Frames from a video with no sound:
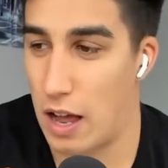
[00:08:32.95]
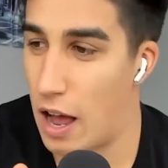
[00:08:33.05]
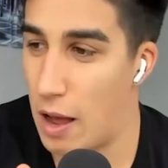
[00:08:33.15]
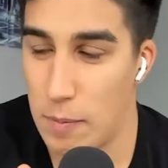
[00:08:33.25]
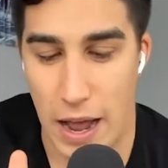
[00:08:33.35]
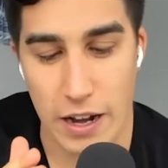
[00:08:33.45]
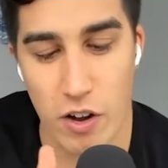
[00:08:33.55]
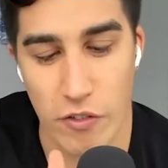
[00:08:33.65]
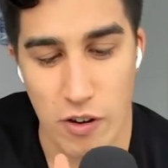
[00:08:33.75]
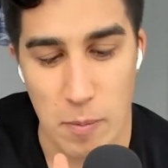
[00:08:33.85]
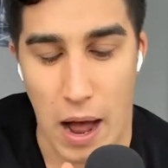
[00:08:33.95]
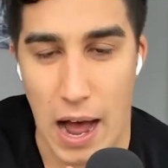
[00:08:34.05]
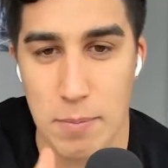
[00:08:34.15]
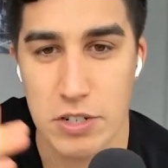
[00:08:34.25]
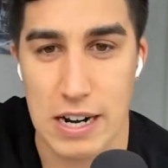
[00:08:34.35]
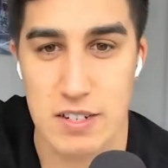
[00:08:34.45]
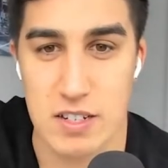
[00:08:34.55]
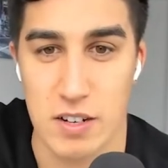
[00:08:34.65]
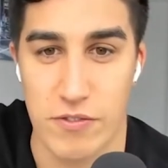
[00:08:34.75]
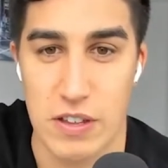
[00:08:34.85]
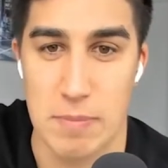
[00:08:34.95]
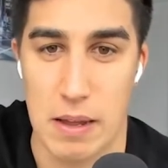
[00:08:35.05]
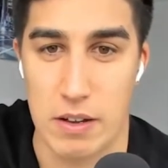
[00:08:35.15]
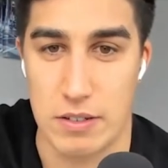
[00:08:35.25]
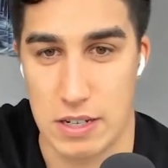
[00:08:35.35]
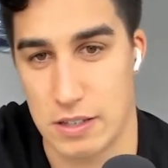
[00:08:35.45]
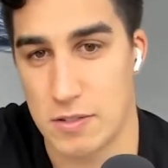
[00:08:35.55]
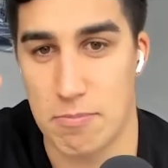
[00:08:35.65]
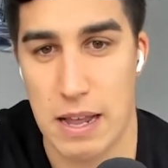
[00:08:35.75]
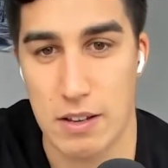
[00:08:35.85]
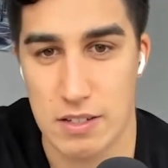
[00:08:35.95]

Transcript: I, I'm, I go from objects to females, and there's males